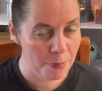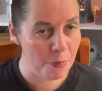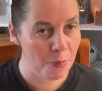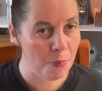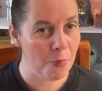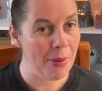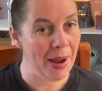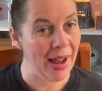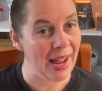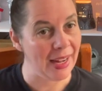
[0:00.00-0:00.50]

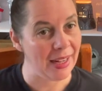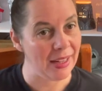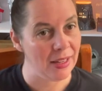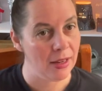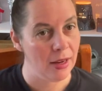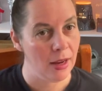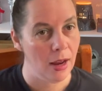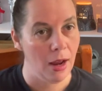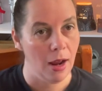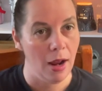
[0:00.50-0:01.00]

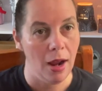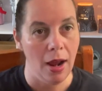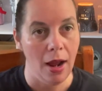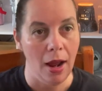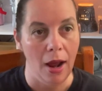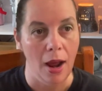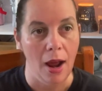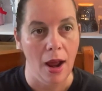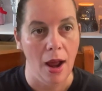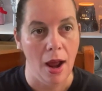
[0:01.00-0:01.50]
But
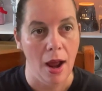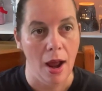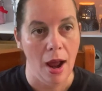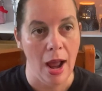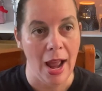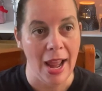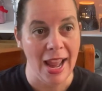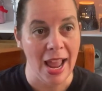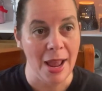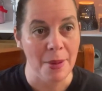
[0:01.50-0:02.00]

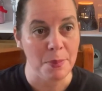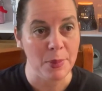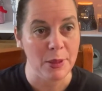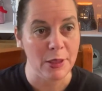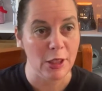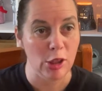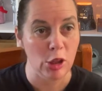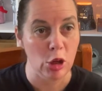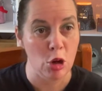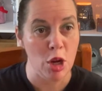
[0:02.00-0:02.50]
I
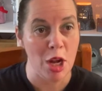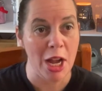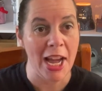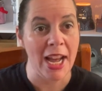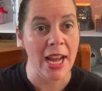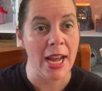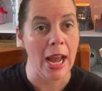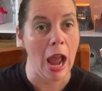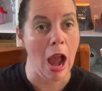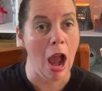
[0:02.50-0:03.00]

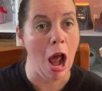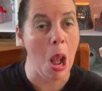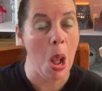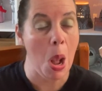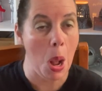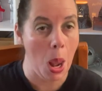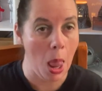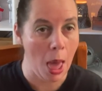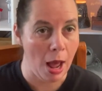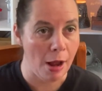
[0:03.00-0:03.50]
absolutely
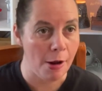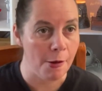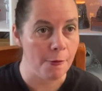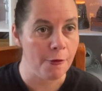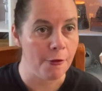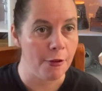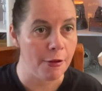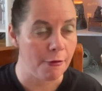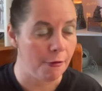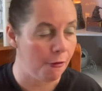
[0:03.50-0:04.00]
love
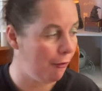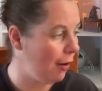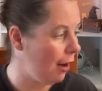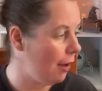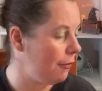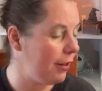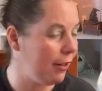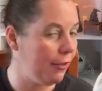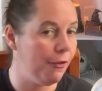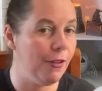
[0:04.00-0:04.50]

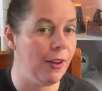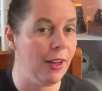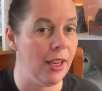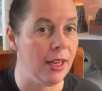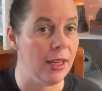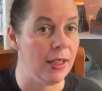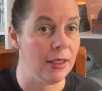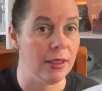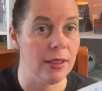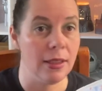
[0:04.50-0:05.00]
Fluffy
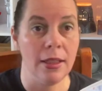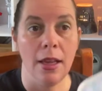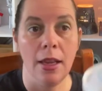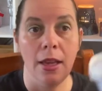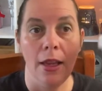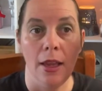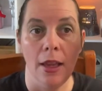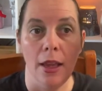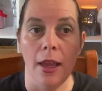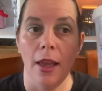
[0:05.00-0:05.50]
Fleece
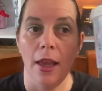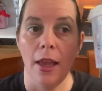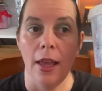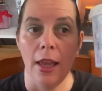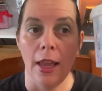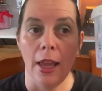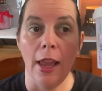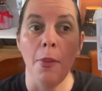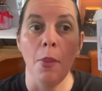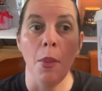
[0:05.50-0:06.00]

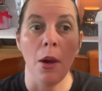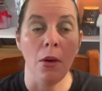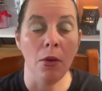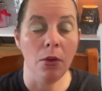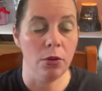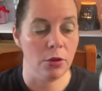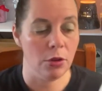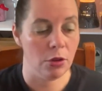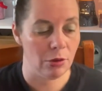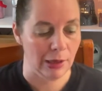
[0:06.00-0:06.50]
in the
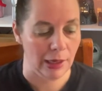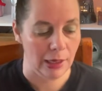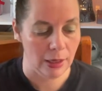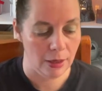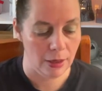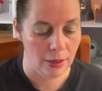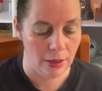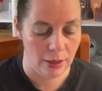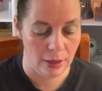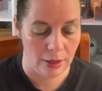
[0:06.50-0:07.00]
laundry.
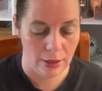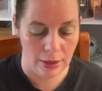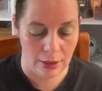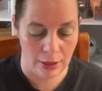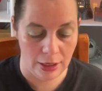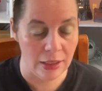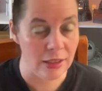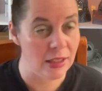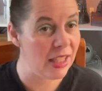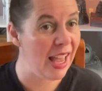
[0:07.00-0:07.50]

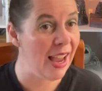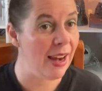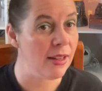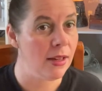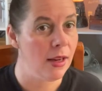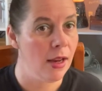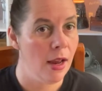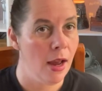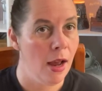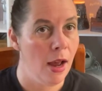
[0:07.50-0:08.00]
In fact,
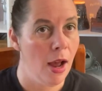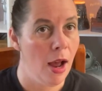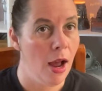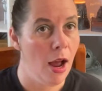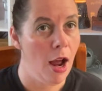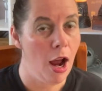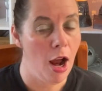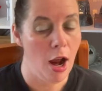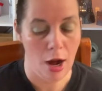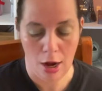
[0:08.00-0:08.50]

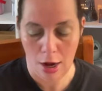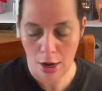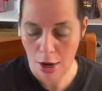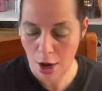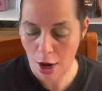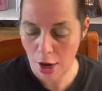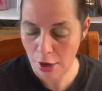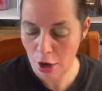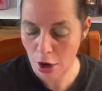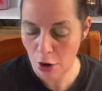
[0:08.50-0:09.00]

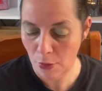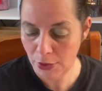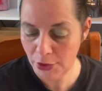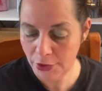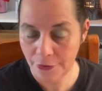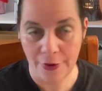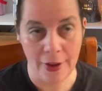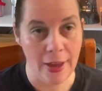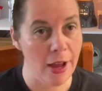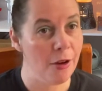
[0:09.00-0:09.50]
I'd go as
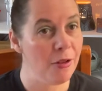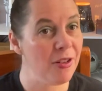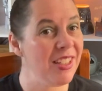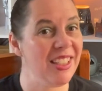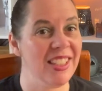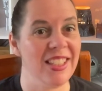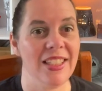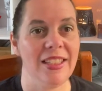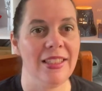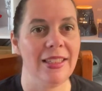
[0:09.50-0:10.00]
far as
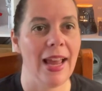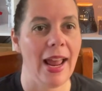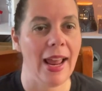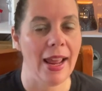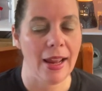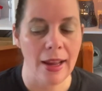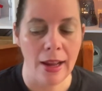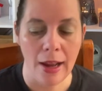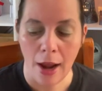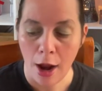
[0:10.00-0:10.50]
to
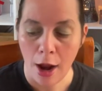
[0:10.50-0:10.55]
say,